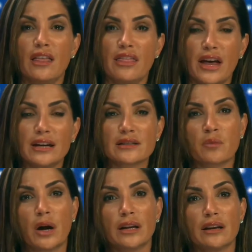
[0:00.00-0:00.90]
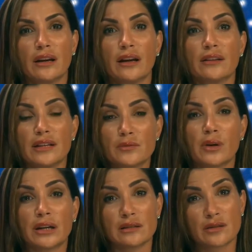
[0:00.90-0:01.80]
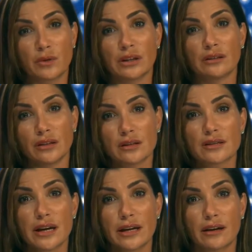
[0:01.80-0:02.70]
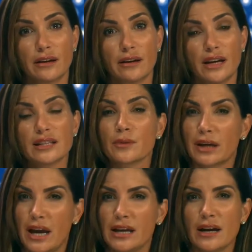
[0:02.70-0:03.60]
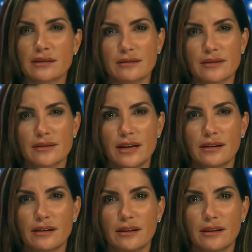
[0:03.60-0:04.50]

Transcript: That is what that's what getting swindled looks like. That's what chaos looks like.